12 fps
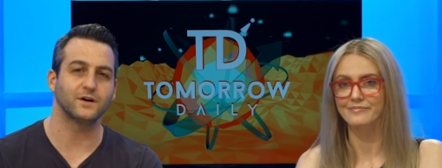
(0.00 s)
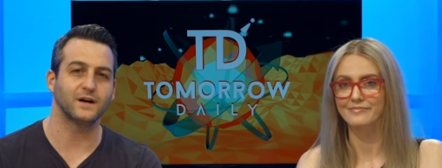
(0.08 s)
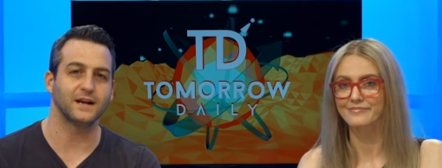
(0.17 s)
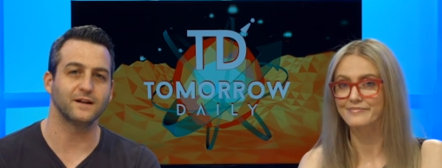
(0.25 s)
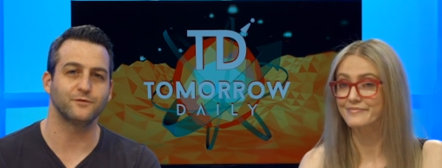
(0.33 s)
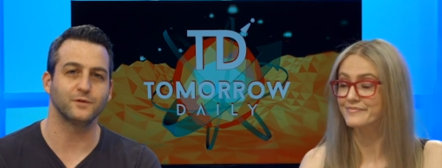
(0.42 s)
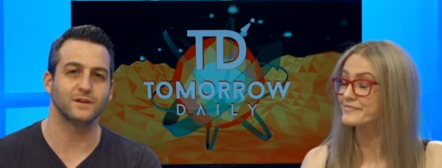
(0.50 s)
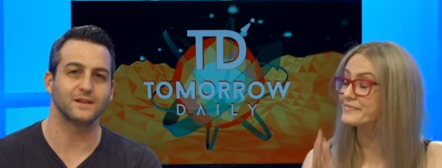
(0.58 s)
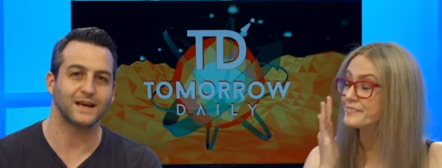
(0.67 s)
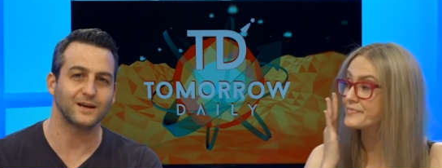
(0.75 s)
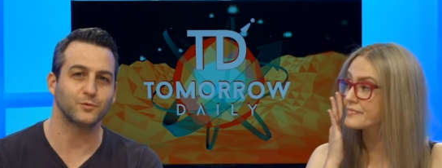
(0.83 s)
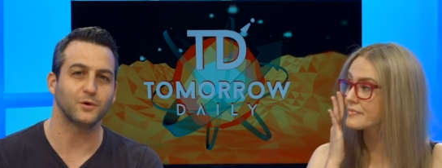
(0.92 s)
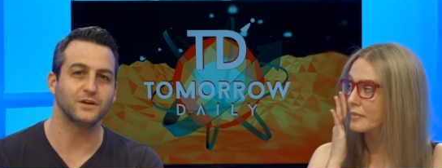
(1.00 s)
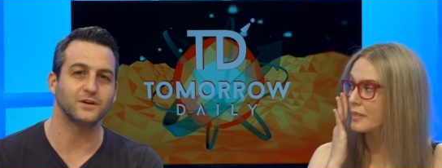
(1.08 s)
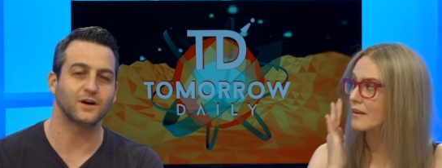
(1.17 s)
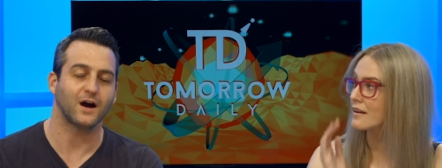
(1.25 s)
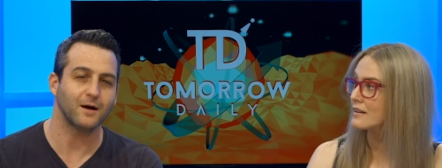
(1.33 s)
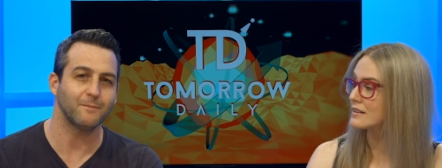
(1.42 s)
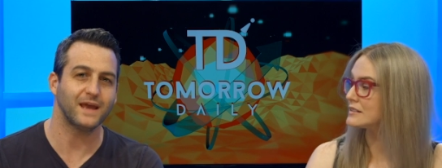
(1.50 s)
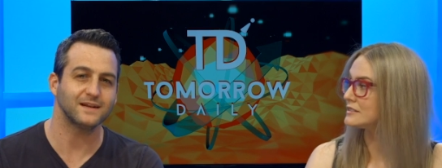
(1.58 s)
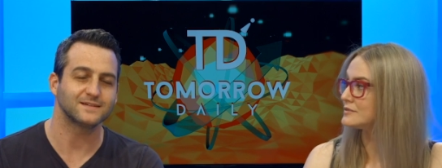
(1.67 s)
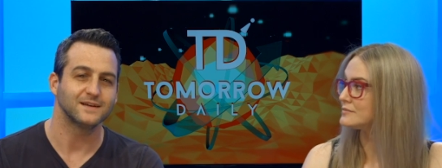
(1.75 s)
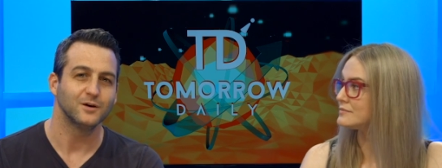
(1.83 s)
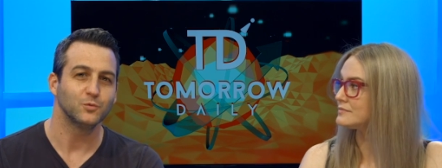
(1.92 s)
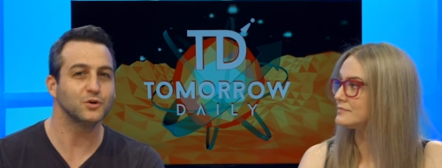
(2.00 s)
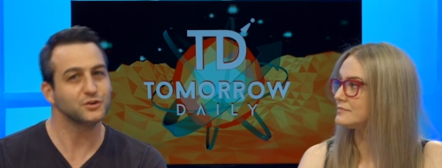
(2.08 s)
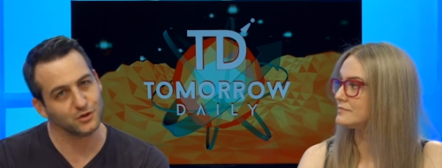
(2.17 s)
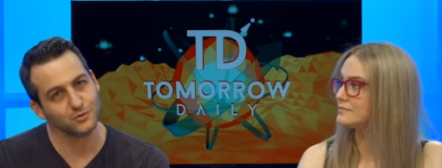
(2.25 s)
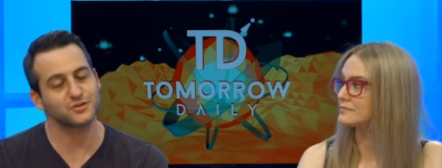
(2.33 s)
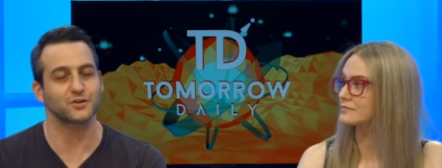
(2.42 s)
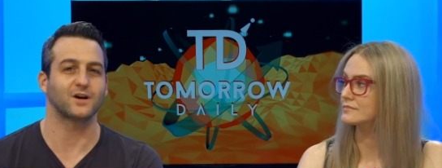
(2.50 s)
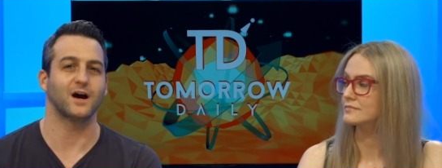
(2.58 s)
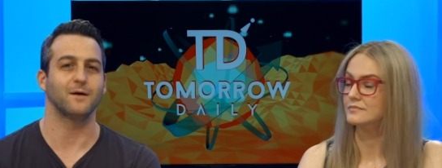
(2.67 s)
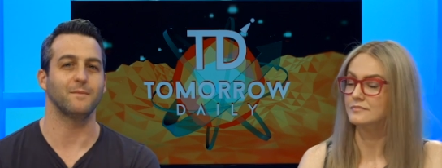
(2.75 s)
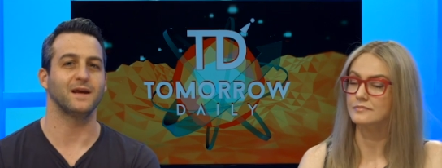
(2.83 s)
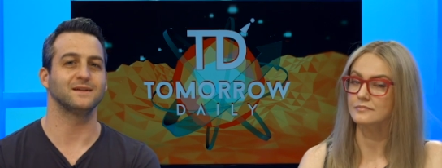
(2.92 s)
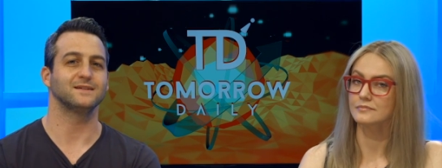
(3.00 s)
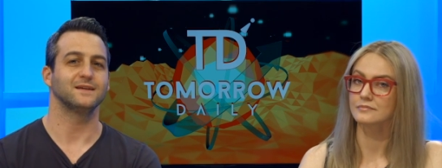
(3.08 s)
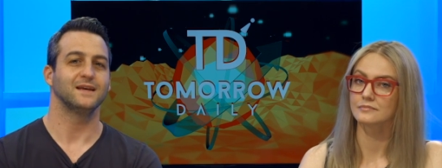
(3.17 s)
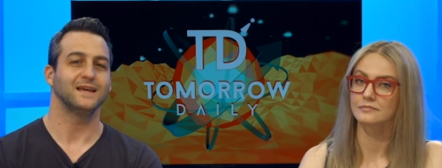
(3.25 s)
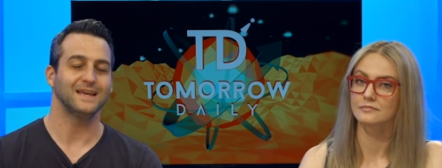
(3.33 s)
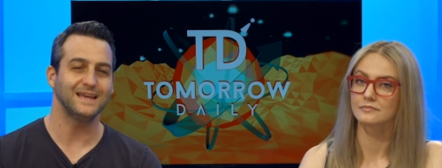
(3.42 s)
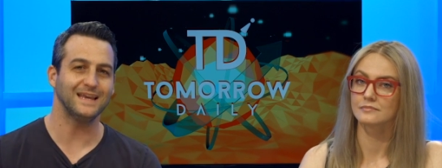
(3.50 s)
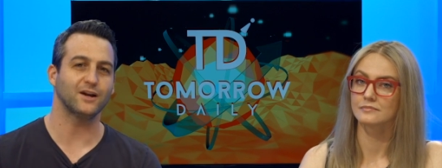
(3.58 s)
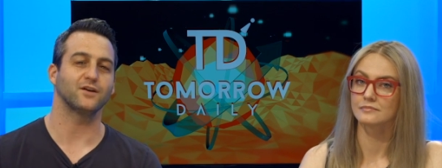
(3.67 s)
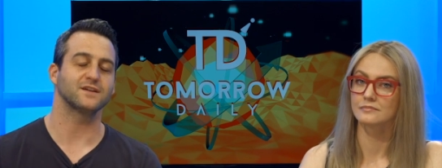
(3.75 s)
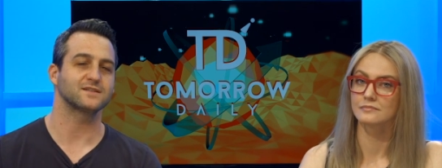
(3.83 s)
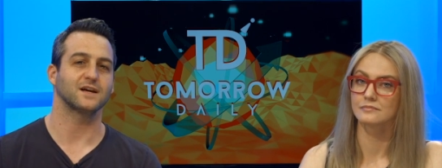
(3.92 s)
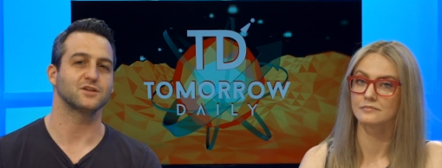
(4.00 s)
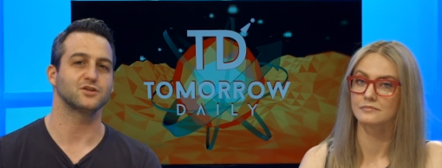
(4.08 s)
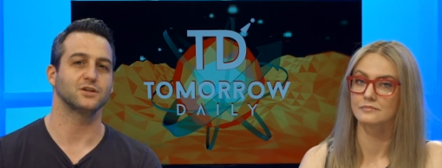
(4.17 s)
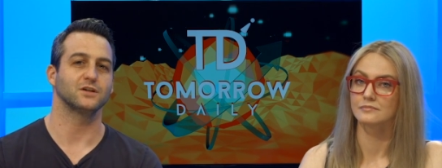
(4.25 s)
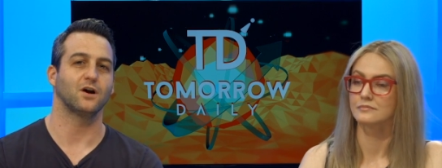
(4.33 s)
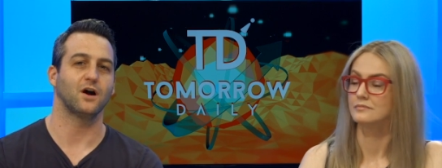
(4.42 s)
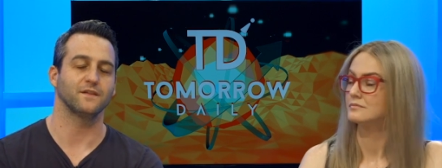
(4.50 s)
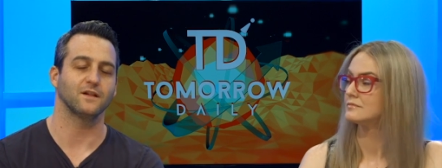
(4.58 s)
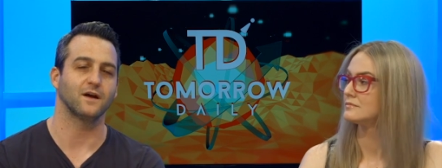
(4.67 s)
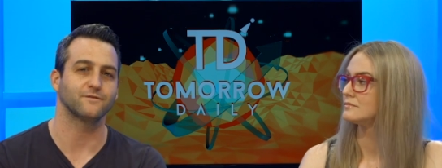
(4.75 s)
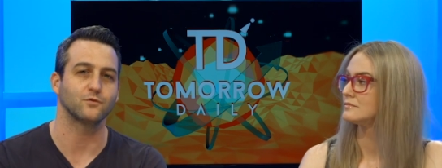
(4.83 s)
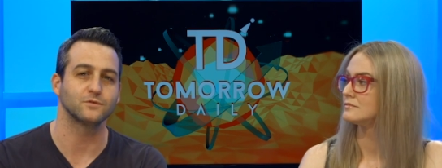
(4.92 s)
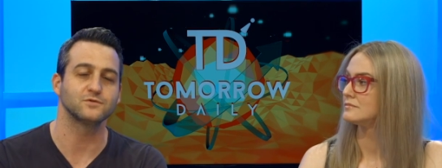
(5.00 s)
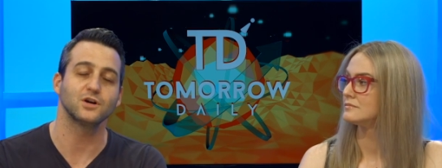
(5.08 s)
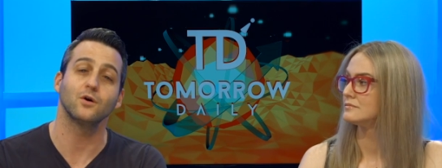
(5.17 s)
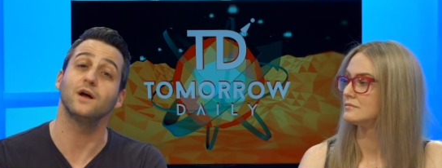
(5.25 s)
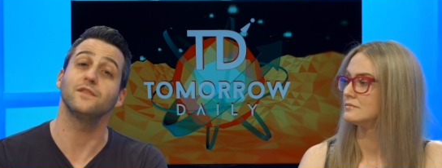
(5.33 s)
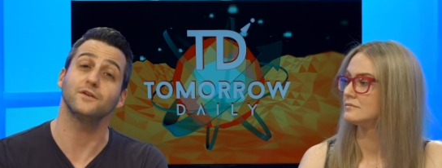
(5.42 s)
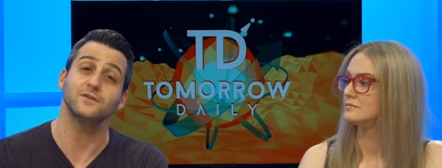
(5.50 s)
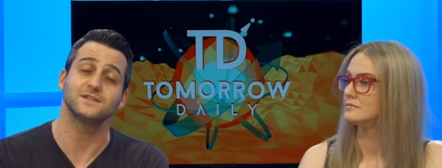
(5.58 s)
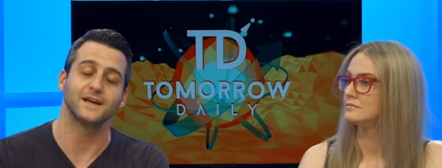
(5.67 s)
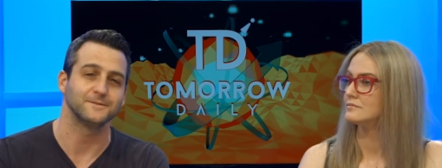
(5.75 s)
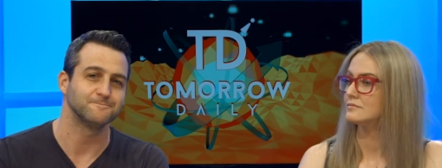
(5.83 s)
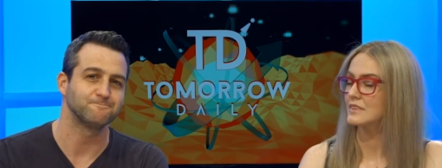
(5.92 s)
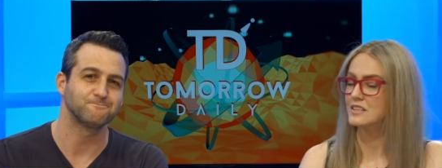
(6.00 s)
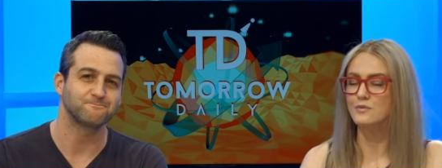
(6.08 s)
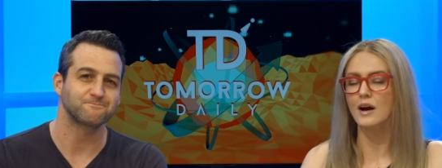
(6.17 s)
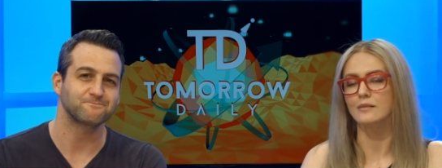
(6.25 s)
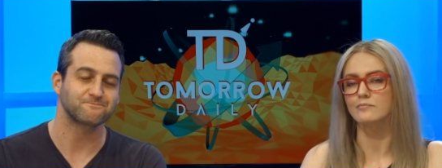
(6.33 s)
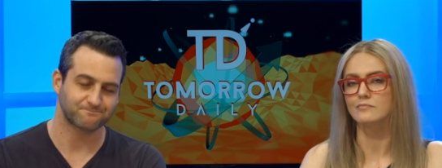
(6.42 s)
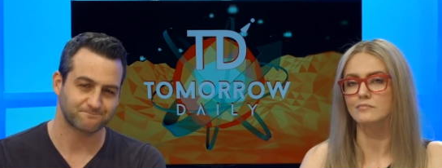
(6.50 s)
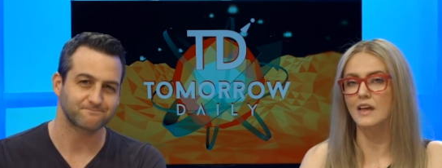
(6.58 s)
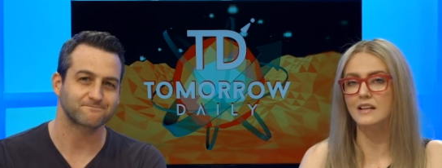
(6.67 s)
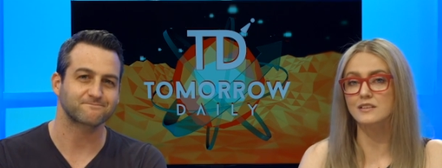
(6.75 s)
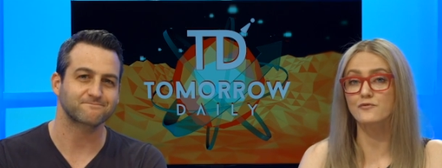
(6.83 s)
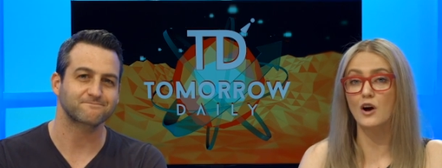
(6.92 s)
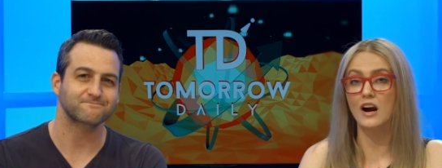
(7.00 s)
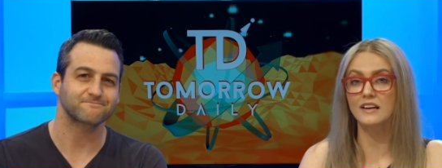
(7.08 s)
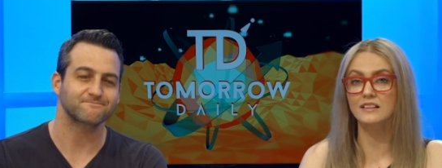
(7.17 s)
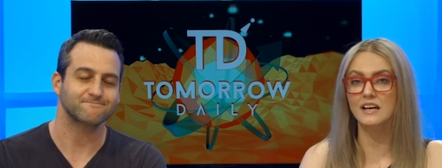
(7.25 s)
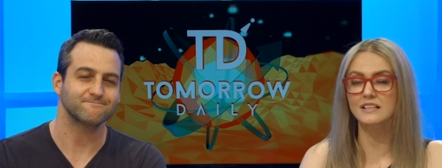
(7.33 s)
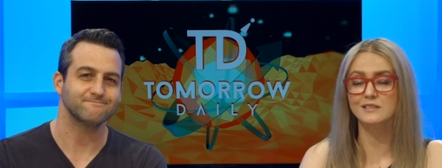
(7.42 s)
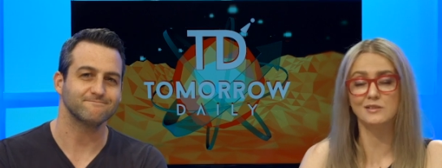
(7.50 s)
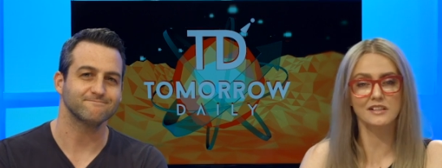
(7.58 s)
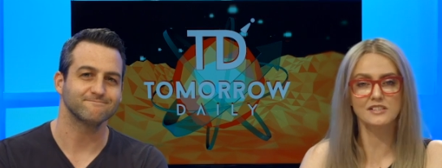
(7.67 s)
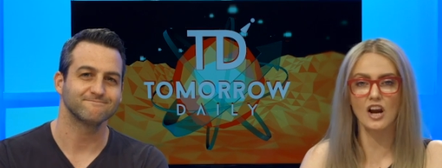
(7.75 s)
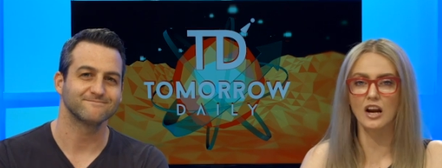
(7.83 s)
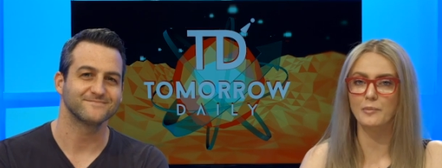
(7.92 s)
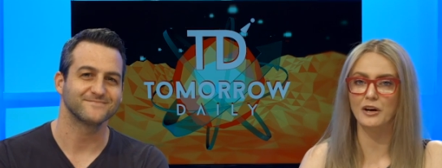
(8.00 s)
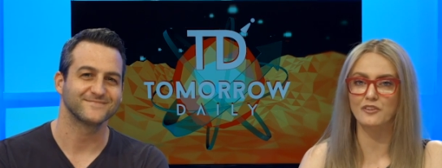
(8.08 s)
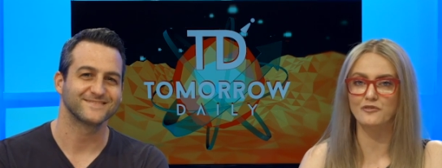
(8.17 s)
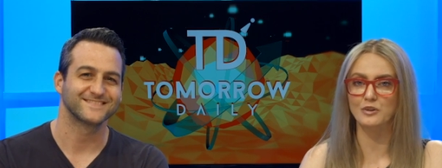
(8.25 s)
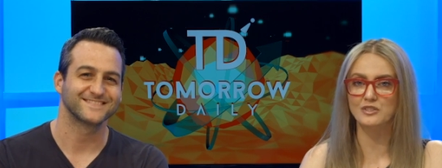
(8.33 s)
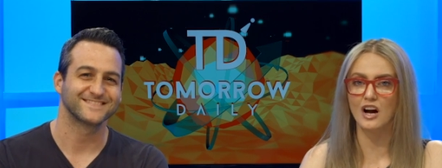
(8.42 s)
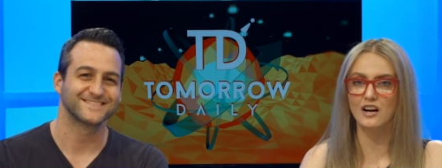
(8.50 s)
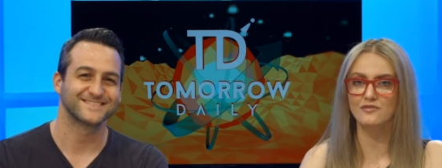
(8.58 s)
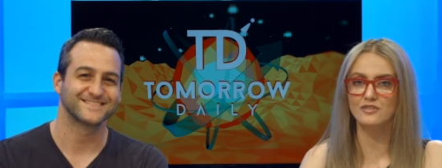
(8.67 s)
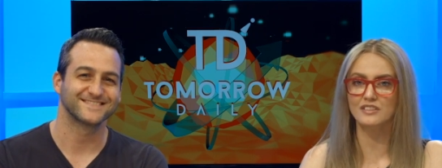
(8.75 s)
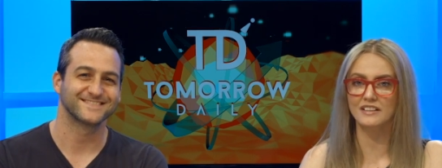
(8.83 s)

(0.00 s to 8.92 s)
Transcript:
Speaker 1: and if we like what you comment, we'll use your comment in our discussion on the long form show on Thursday.
Speaker 2: That's right. And that's it for our headlines. So let's talk about our photographer of the